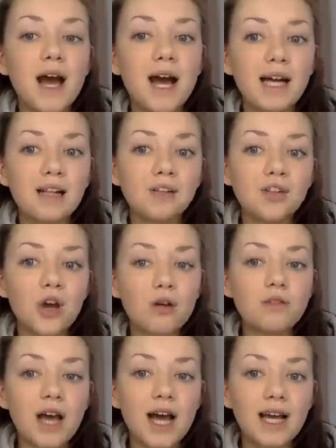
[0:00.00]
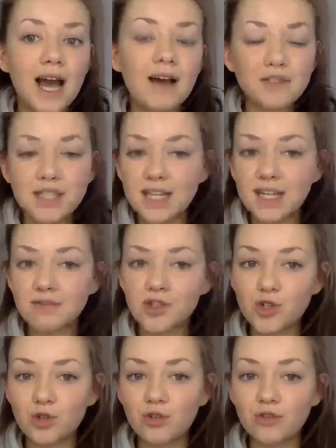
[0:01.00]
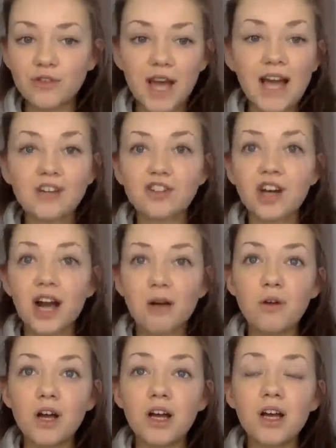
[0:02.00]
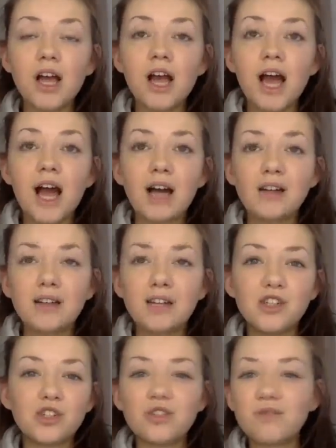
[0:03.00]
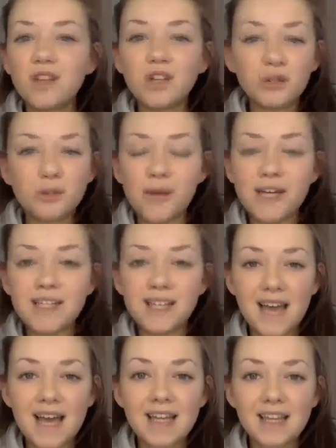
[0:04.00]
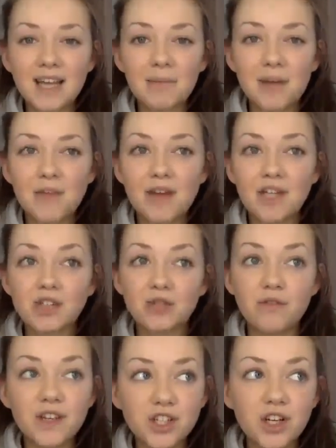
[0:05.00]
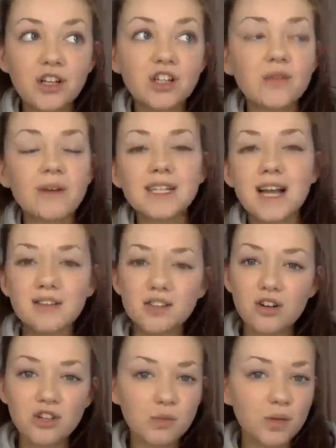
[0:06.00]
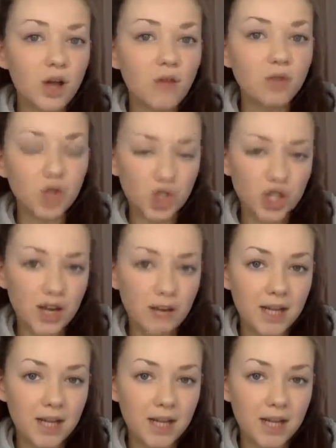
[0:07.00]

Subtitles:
I'll know that I have stayed after school for that extra hour, and it's just a really good way to get in that bit of extra revision. So I tend to go to a lot of lunchtime